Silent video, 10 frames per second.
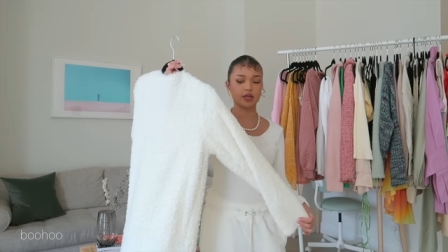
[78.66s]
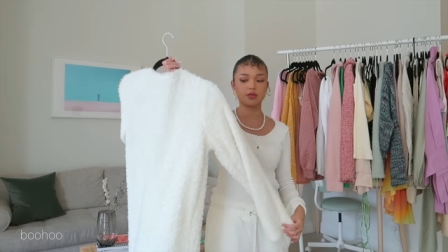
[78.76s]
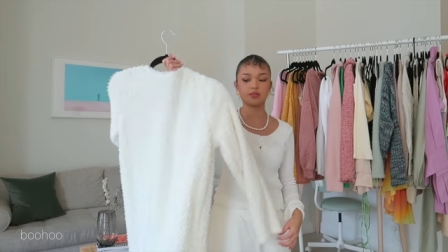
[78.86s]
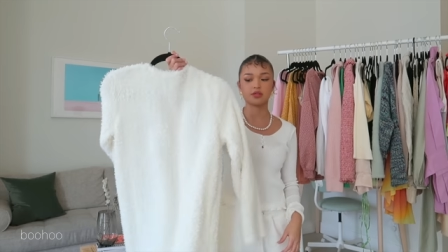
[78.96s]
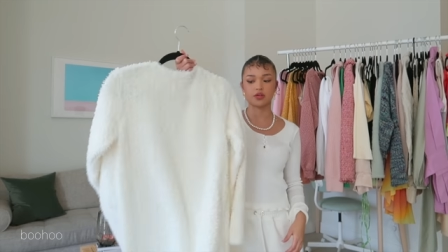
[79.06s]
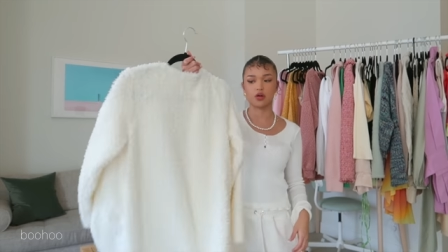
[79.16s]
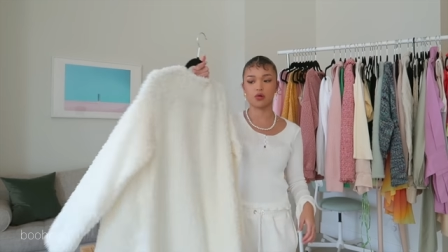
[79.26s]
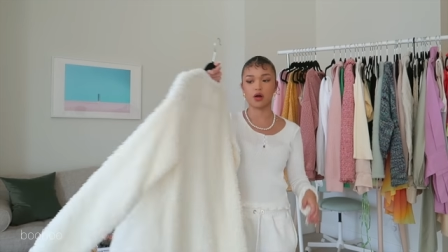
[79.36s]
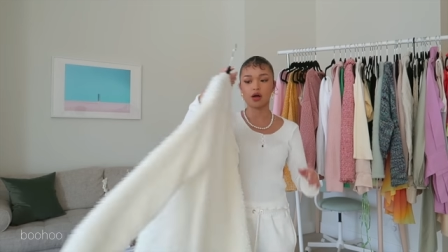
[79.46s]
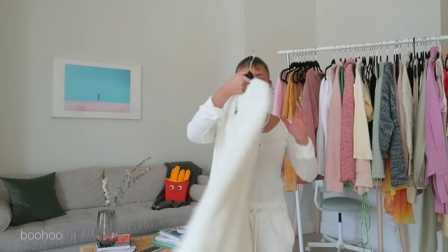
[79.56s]
items, so
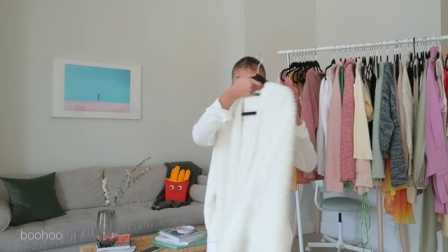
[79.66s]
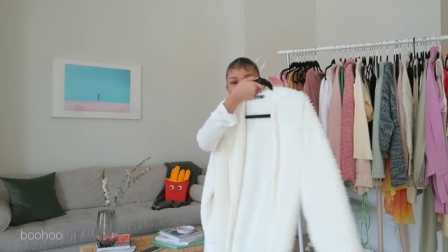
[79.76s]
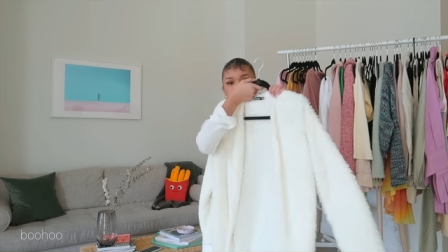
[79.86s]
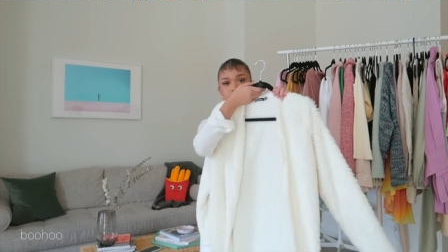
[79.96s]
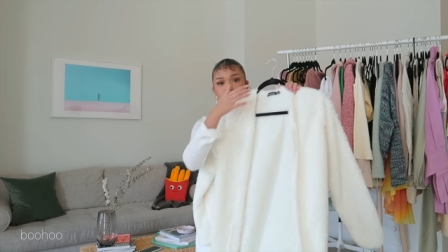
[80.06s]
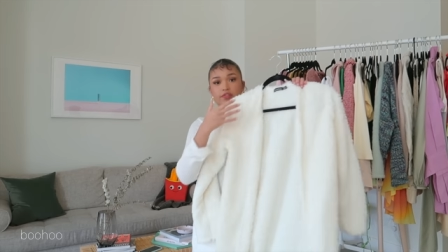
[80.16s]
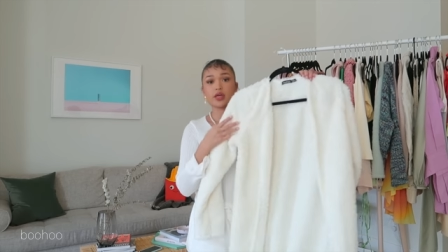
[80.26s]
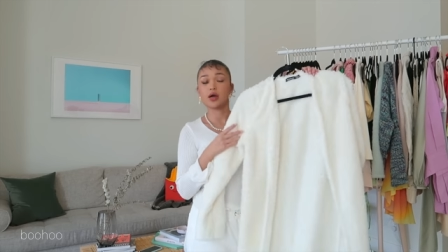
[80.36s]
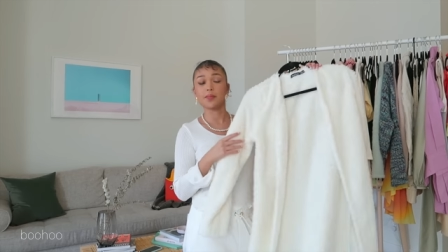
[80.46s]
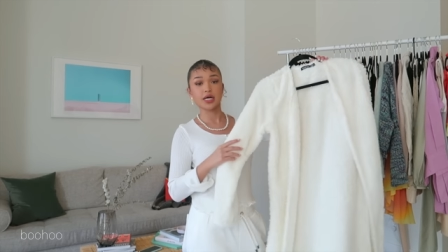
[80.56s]
this is
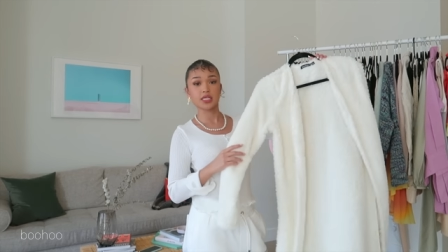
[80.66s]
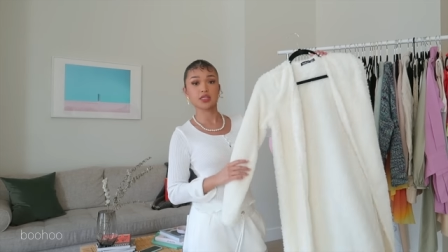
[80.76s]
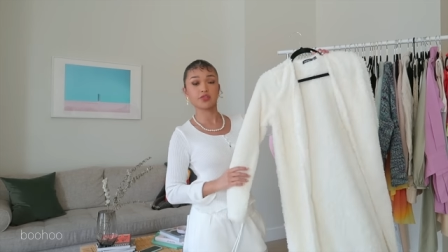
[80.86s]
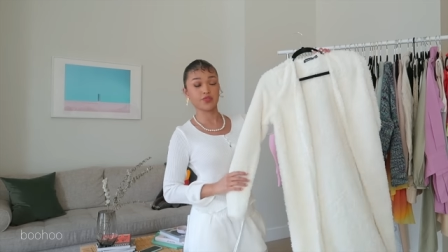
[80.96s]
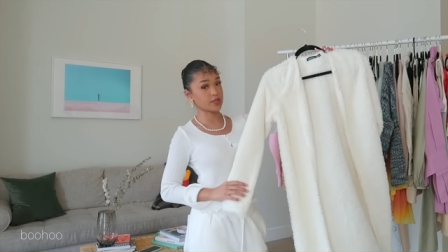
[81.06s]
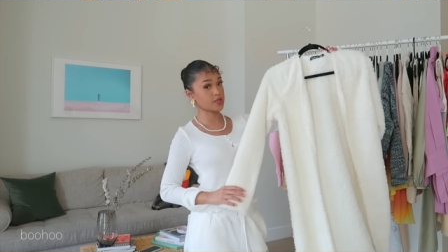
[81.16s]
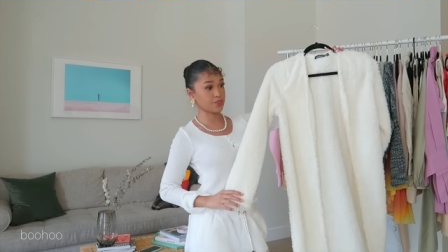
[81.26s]
definitely a must for